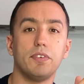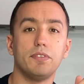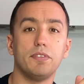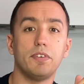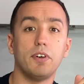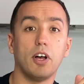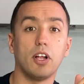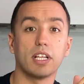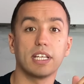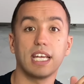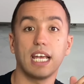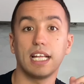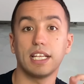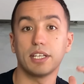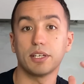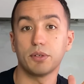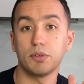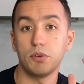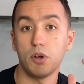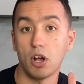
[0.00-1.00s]

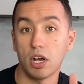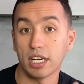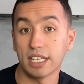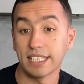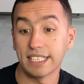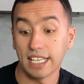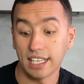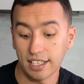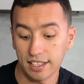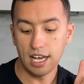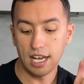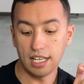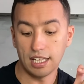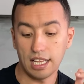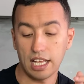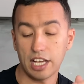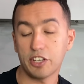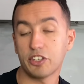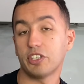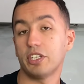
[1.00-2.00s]
volcanic rock dust. I'll
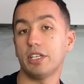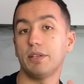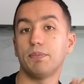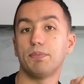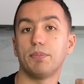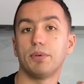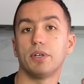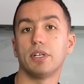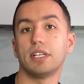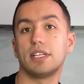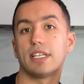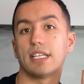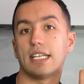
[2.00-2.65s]
actually put